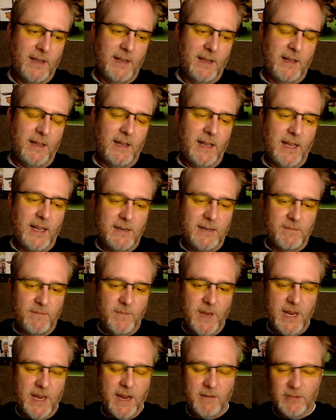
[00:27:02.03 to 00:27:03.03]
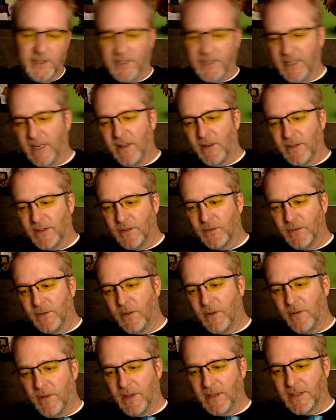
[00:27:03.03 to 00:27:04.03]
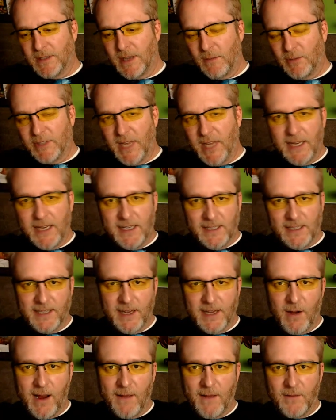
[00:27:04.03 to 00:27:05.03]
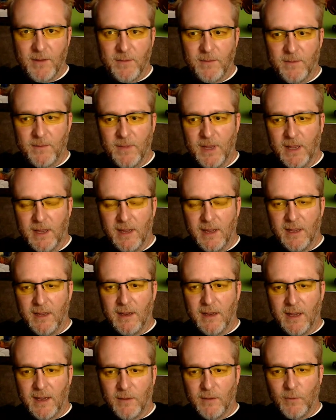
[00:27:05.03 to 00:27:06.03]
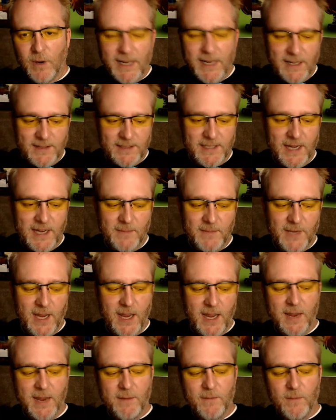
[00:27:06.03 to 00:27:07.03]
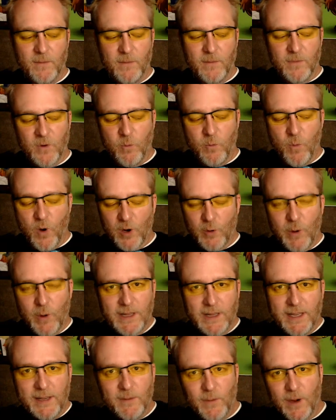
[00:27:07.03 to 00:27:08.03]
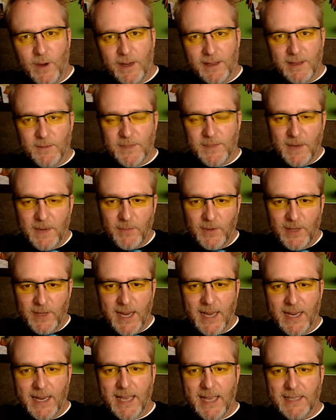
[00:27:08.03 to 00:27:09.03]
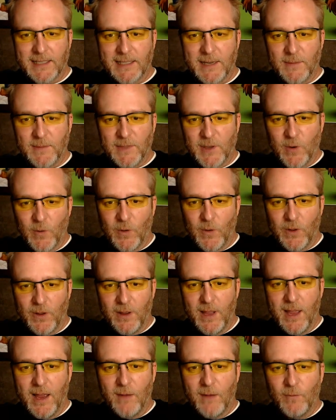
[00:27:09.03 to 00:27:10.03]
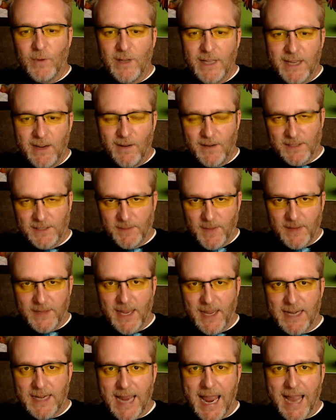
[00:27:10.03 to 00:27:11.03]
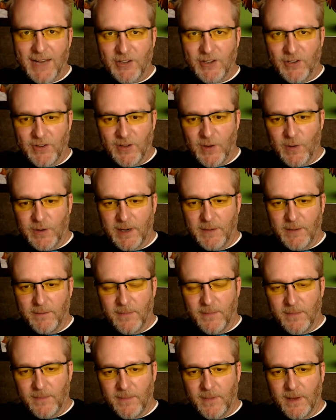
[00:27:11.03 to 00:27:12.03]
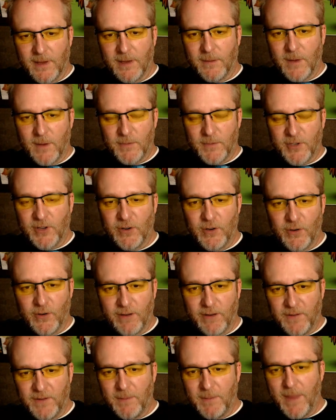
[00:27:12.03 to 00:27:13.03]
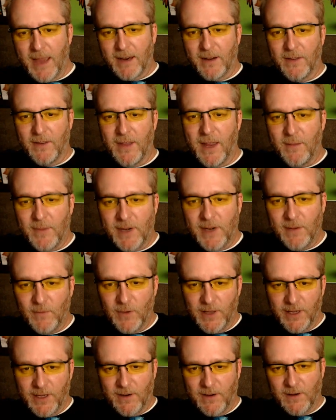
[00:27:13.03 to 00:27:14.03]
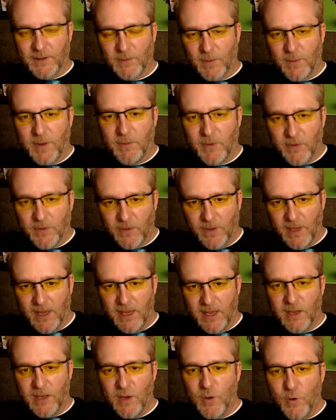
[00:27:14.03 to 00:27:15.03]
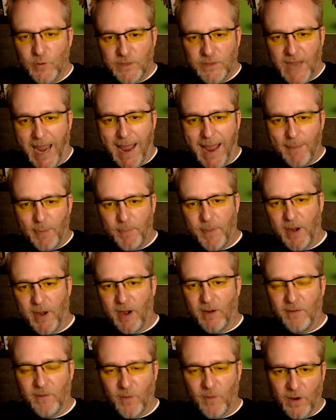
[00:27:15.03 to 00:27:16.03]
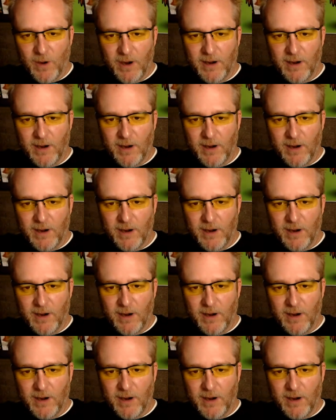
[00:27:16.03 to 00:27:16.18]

And being able to see those two things simultaneously or have them uh, running at the same time more quickly than running them separately, I guess, seems cool. Really curious about that in action, though, and I'm I'm sure you'll get feedback on that, but I'm really curious what people use app pair for.